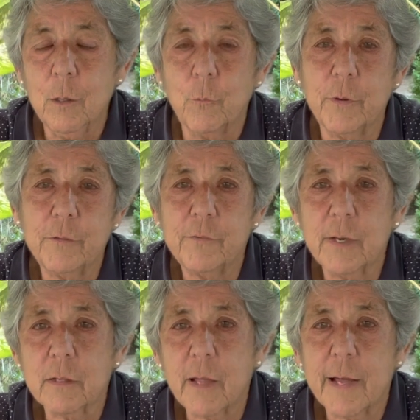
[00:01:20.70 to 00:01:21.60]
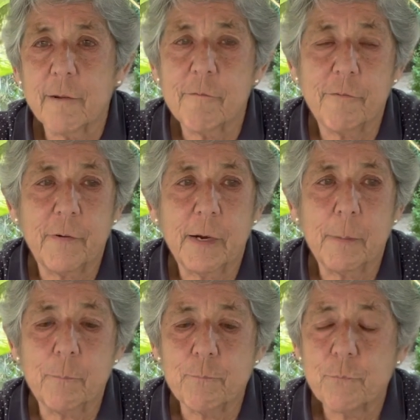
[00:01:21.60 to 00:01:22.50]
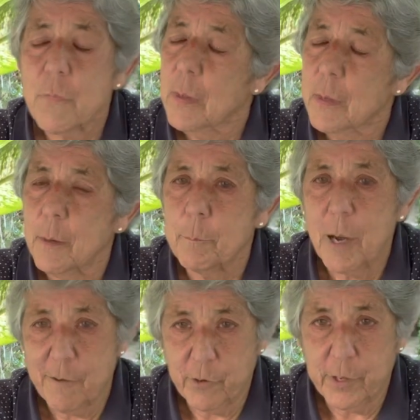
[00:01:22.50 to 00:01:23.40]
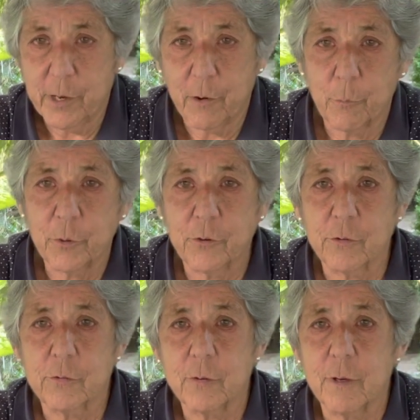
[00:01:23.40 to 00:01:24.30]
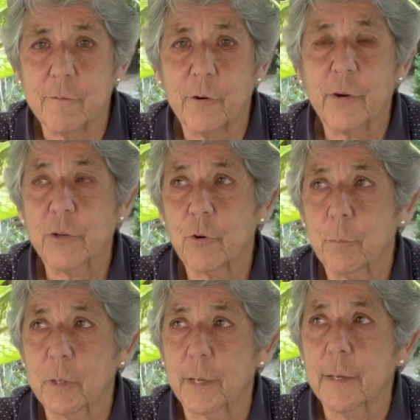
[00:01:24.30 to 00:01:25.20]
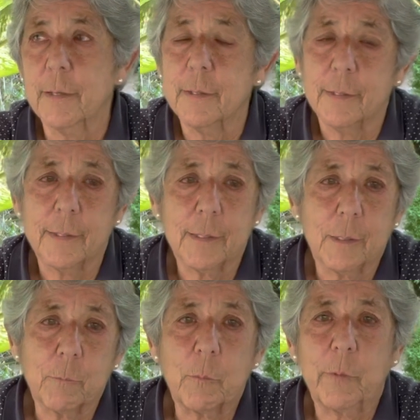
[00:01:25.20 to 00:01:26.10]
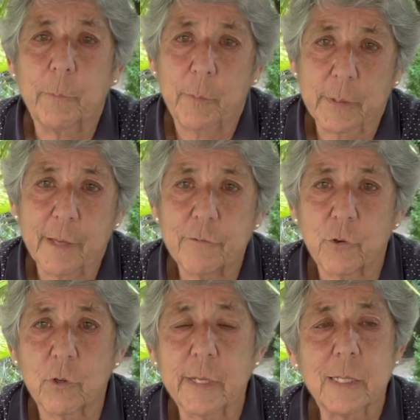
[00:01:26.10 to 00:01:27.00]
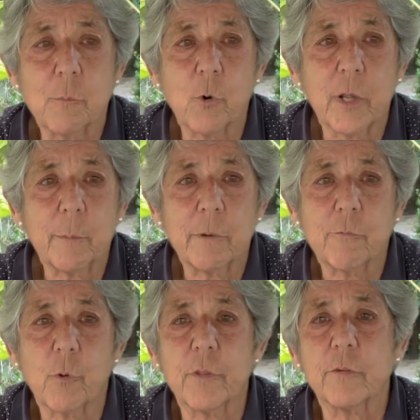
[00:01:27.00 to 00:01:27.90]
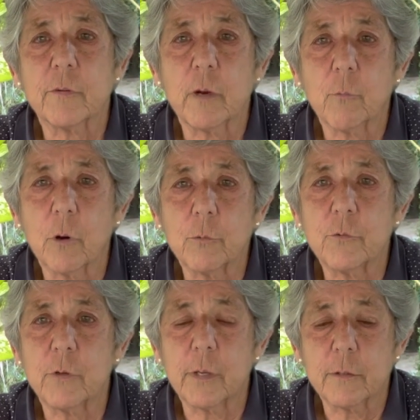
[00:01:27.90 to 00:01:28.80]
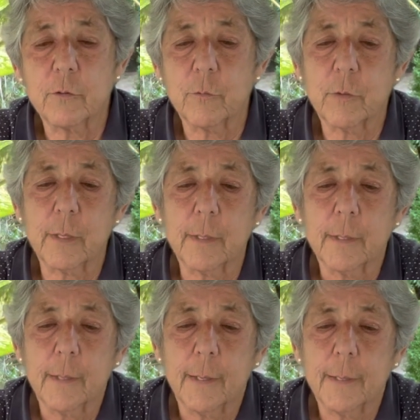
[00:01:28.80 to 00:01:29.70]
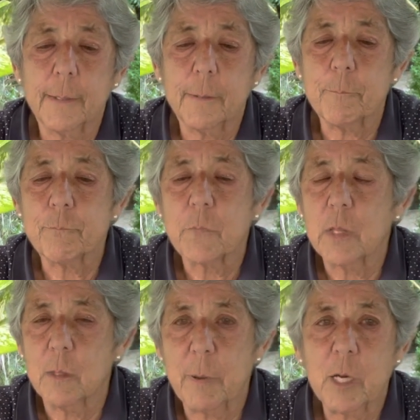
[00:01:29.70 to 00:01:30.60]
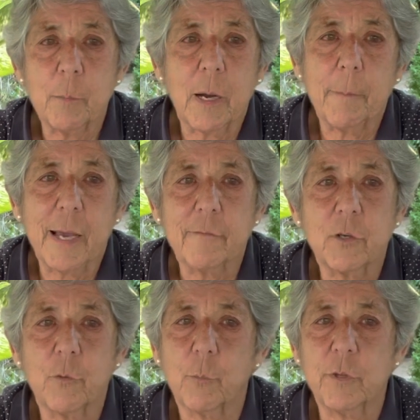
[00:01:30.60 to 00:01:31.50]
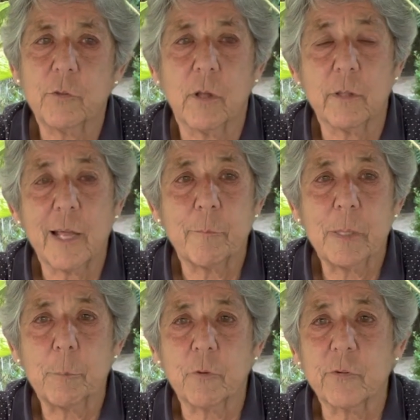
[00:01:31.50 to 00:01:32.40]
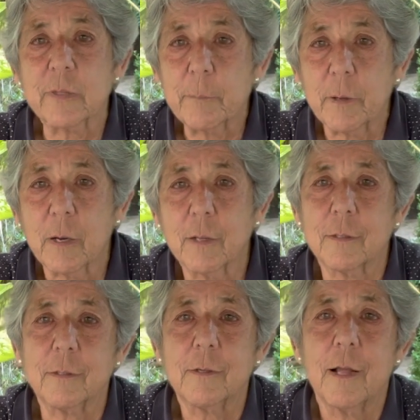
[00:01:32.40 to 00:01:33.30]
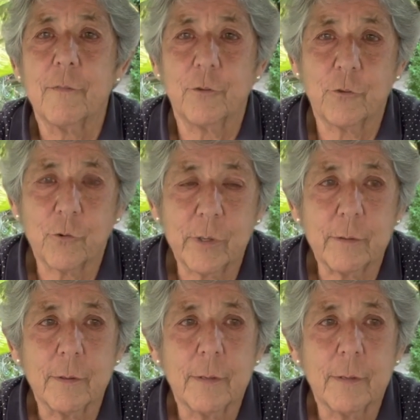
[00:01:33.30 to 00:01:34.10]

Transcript: We've seen a lot of poverty here, which is very troubling. We left early in the morning before the sun rose to get to the Baobab Avenue. We saw a lot of people sleeping on the street,